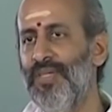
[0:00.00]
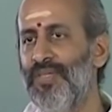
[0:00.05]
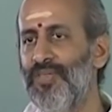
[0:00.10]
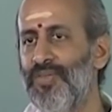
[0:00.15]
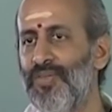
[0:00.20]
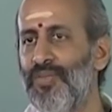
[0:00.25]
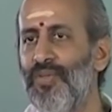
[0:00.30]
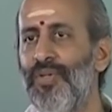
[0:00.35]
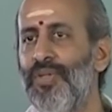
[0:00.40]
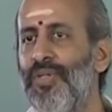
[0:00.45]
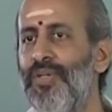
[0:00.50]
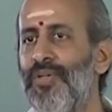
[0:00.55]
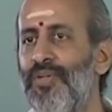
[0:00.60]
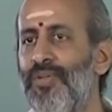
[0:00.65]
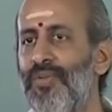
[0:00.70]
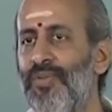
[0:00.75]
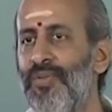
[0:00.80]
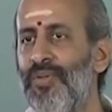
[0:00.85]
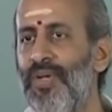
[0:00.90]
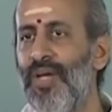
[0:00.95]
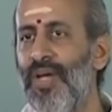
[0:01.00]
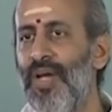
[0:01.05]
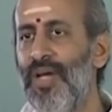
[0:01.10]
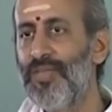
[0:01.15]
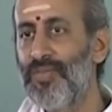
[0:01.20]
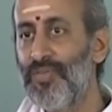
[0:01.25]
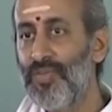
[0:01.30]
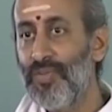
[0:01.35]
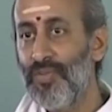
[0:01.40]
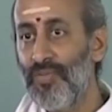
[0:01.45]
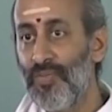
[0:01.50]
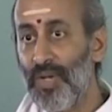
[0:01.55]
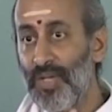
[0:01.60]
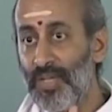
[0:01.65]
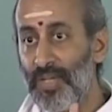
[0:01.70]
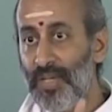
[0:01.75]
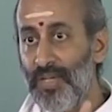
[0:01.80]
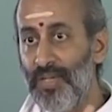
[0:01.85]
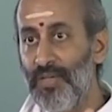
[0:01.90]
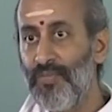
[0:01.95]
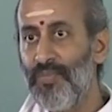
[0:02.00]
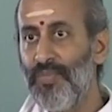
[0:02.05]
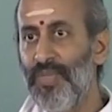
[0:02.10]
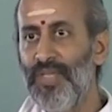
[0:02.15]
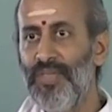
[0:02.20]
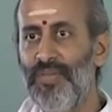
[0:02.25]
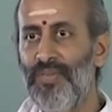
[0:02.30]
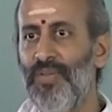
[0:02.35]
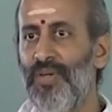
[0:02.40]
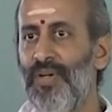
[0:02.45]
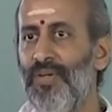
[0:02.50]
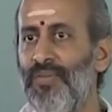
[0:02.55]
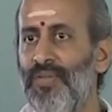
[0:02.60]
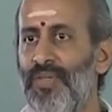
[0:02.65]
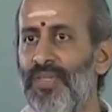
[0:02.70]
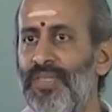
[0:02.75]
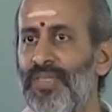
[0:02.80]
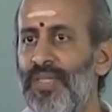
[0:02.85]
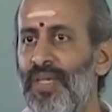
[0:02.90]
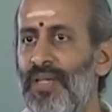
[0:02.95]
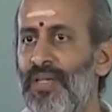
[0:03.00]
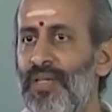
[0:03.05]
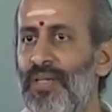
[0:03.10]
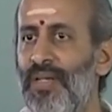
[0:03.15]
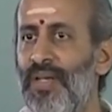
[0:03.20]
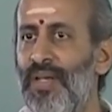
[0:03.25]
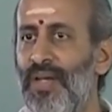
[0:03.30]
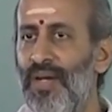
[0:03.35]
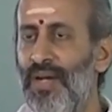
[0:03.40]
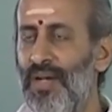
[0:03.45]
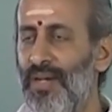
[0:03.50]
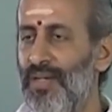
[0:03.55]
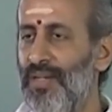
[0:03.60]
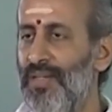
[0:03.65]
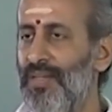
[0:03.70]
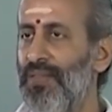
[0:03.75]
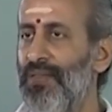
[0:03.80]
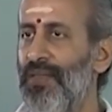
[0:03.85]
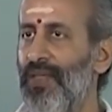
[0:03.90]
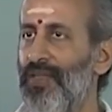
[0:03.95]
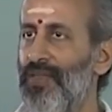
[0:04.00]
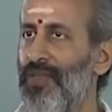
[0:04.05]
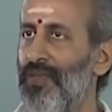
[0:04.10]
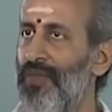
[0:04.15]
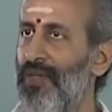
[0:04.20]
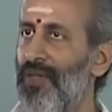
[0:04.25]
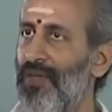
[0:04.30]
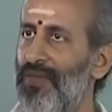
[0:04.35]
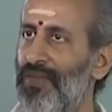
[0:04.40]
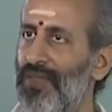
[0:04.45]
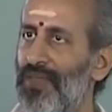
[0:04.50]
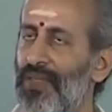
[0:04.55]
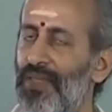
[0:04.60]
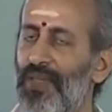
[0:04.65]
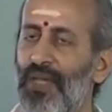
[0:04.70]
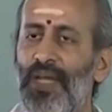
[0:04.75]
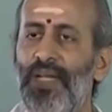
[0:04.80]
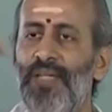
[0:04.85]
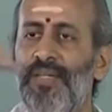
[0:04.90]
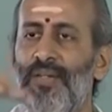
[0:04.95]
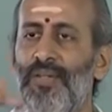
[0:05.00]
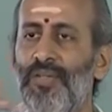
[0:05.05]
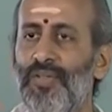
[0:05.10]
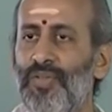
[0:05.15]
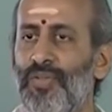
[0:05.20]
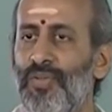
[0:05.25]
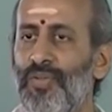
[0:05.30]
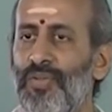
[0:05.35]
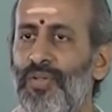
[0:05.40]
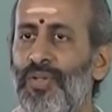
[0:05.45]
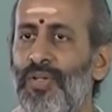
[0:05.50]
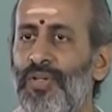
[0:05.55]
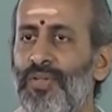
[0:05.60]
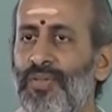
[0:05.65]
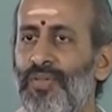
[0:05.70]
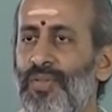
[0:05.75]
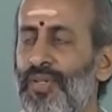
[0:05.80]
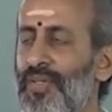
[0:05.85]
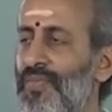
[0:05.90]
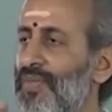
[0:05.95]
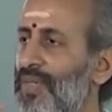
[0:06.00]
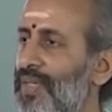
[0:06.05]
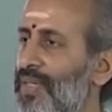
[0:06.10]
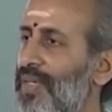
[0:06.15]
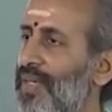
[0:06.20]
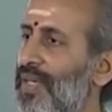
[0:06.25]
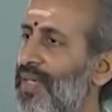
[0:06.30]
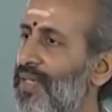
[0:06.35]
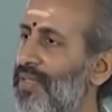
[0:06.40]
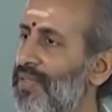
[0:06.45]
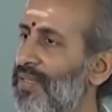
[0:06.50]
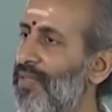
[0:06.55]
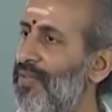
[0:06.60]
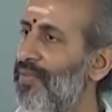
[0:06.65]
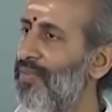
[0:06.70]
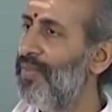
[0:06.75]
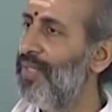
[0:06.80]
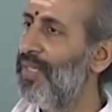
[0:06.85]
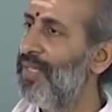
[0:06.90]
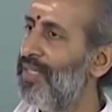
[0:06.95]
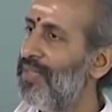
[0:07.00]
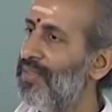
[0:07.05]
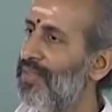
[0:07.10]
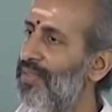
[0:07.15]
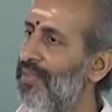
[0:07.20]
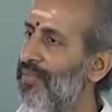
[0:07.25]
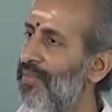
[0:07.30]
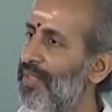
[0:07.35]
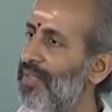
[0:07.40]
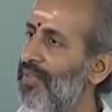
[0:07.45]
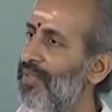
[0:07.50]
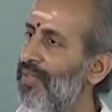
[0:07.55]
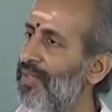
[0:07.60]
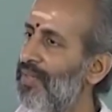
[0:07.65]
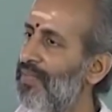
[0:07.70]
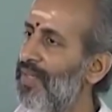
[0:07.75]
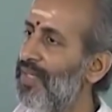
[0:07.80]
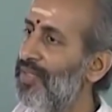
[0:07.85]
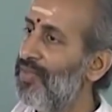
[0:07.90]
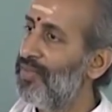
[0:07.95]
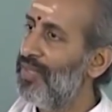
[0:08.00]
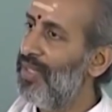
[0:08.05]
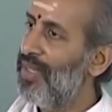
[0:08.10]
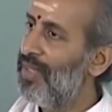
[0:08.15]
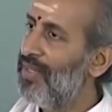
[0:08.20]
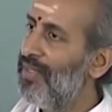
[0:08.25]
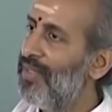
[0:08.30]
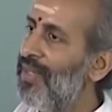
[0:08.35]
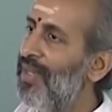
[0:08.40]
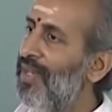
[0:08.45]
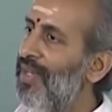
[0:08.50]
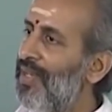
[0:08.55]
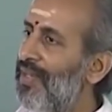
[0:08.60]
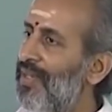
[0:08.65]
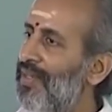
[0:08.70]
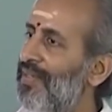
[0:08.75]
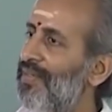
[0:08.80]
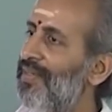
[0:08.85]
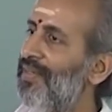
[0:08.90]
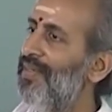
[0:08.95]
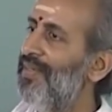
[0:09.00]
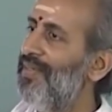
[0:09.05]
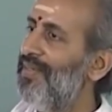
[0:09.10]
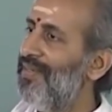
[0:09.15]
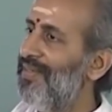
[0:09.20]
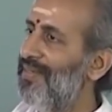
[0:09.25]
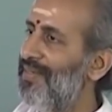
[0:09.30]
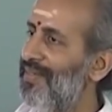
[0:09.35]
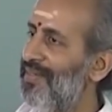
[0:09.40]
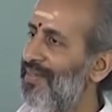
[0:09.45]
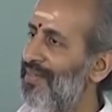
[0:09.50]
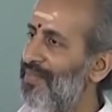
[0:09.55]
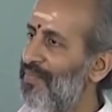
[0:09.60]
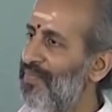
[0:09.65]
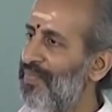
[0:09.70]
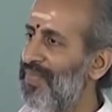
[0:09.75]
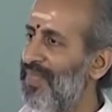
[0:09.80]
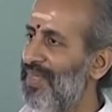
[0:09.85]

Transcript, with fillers: has to go into as to what kind of bricks you have to design, and it has to be of certain height also. So different layers have to be arranged in a particular way so that the